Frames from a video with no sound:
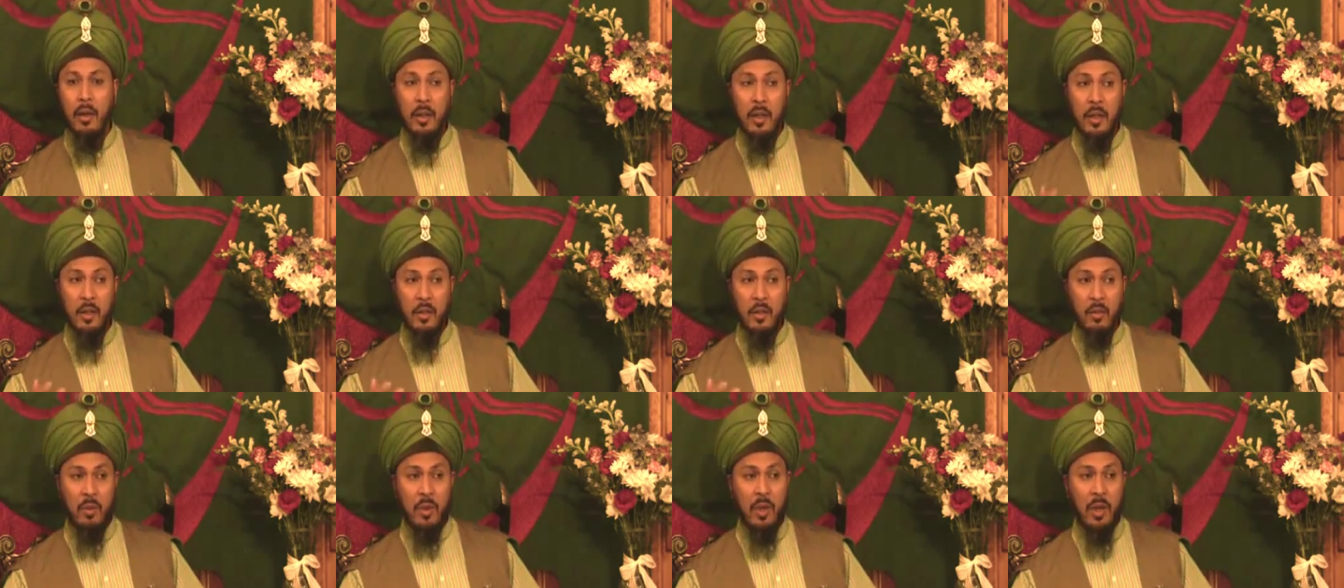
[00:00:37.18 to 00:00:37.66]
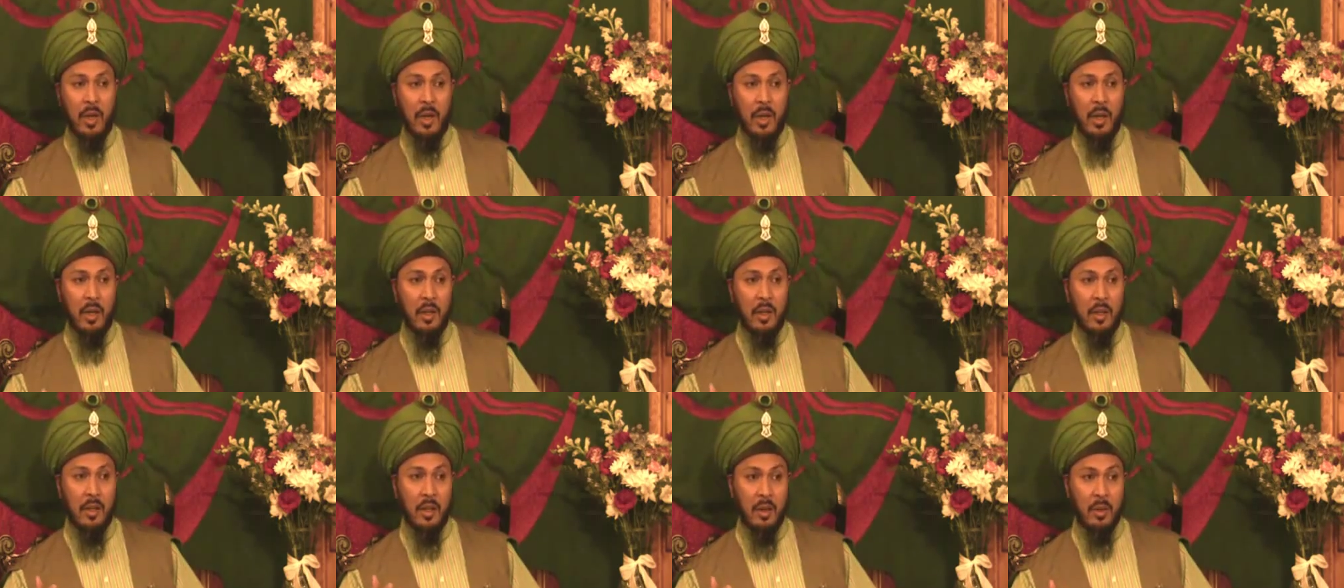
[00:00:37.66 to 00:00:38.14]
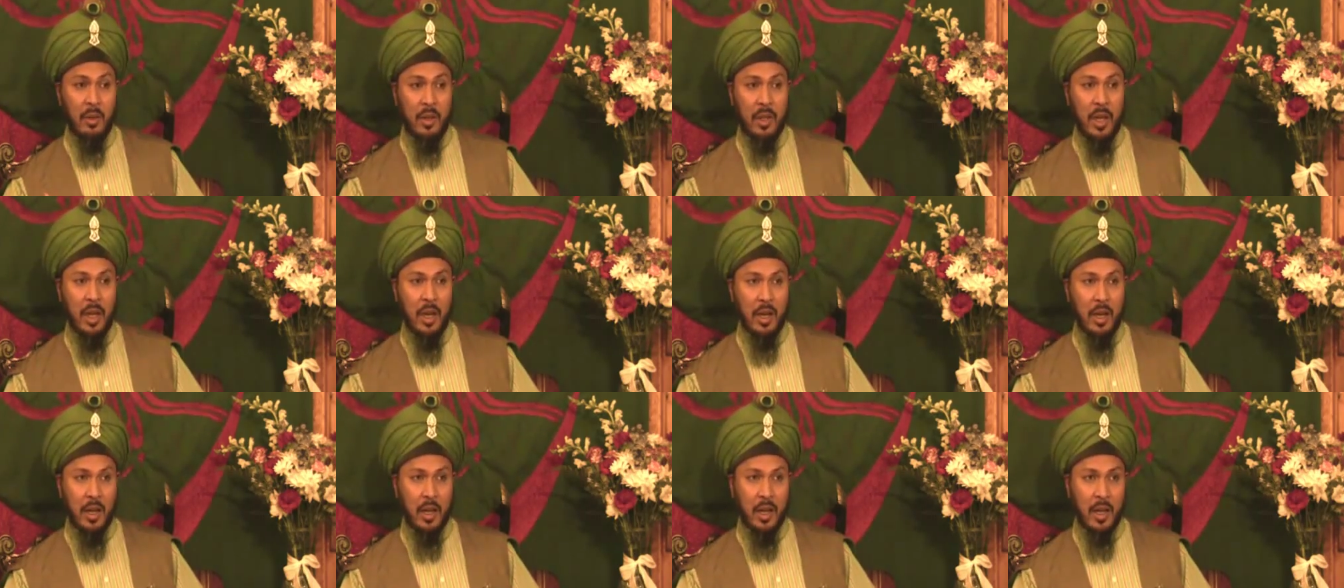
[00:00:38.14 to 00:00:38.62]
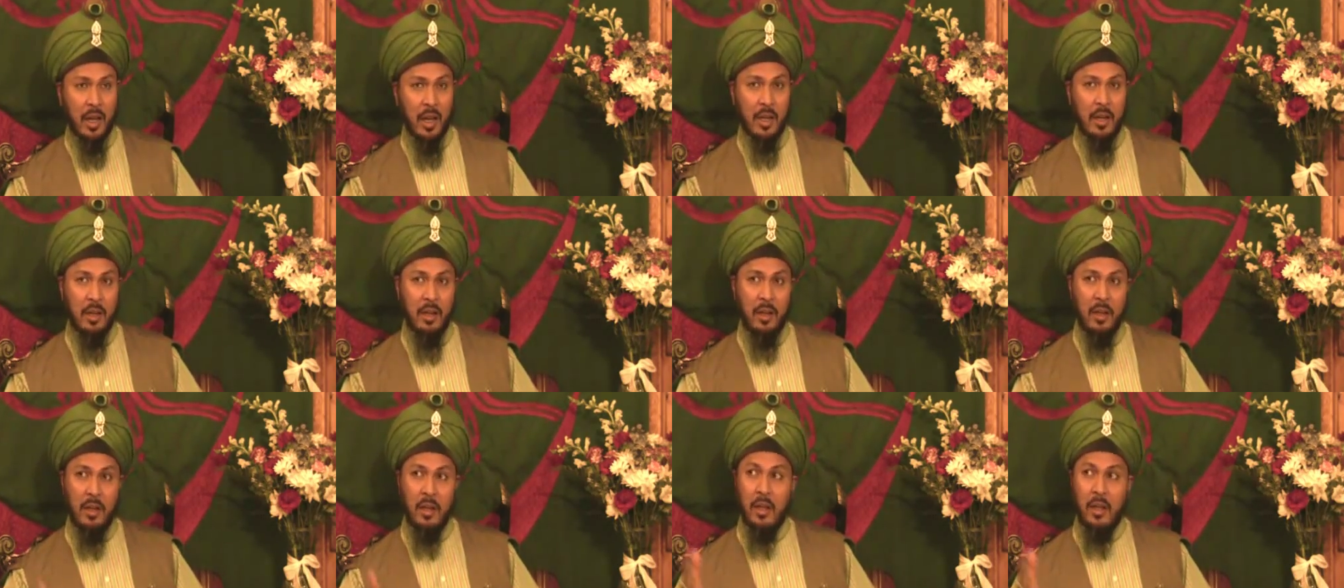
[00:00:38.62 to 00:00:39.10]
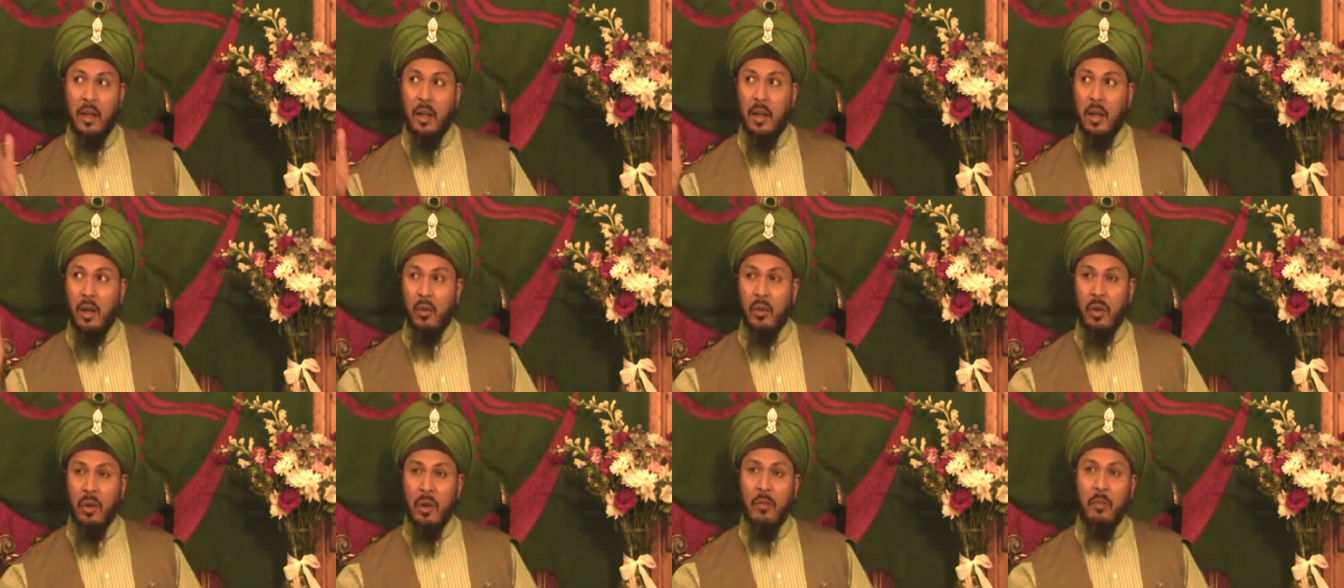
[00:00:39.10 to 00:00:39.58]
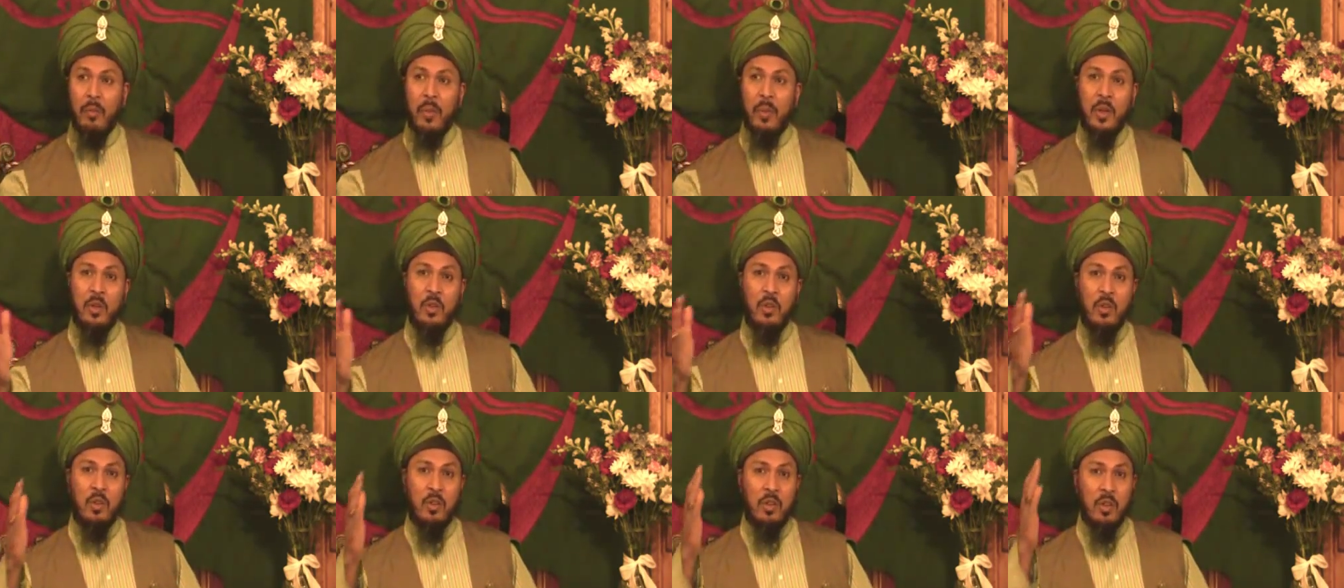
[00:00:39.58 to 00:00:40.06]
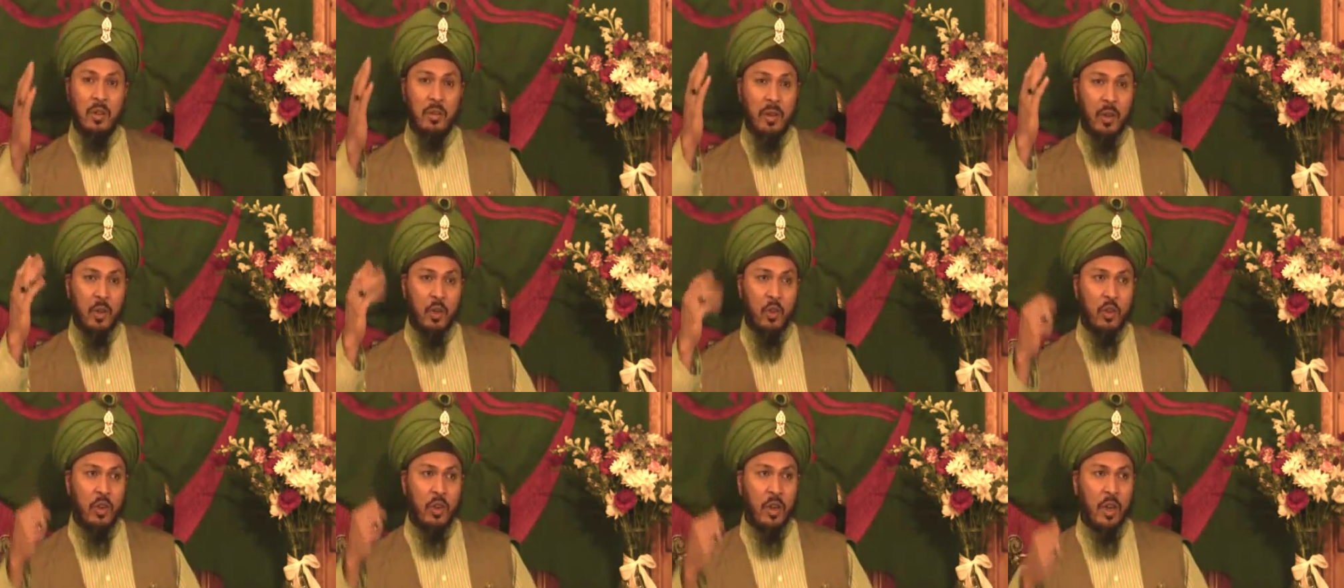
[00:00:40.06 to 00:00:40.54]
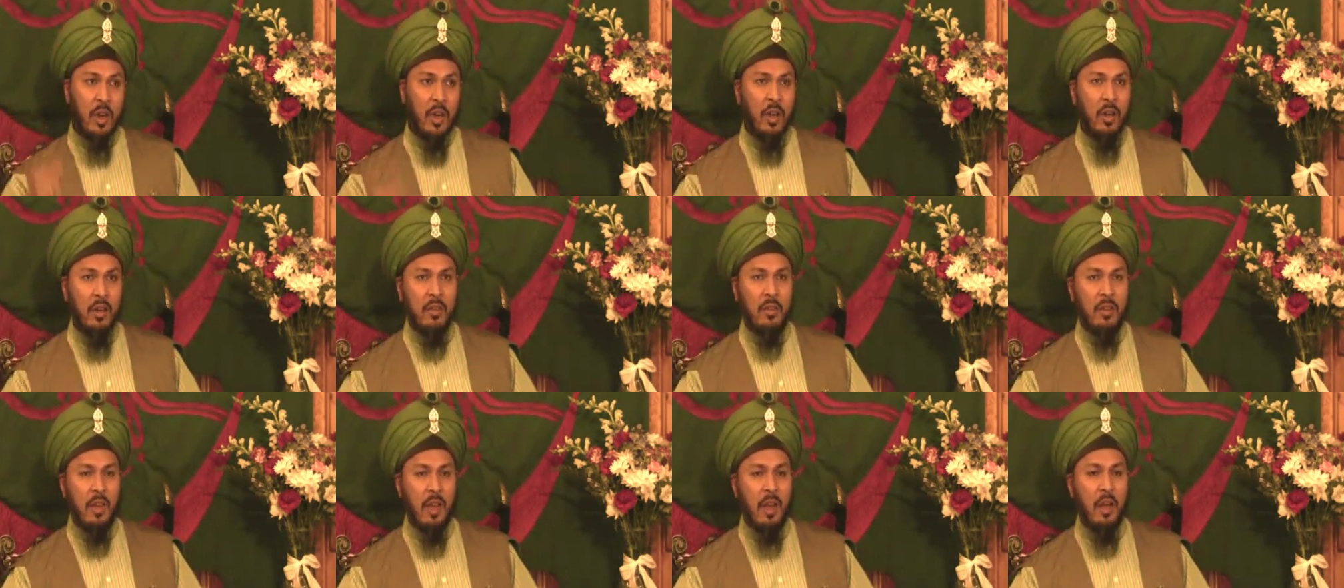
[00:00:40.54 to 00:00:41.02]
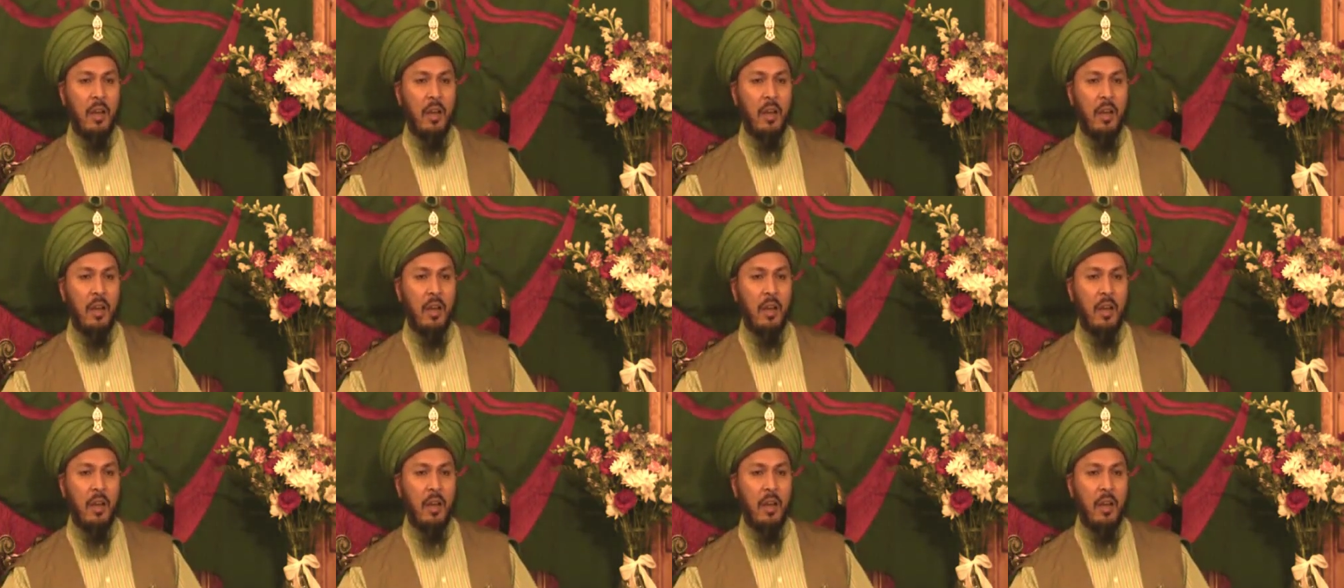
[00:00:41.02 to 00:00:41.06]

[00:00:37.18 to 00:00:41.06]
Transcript: That's why in our tariqat, we have pictures of our sheikhs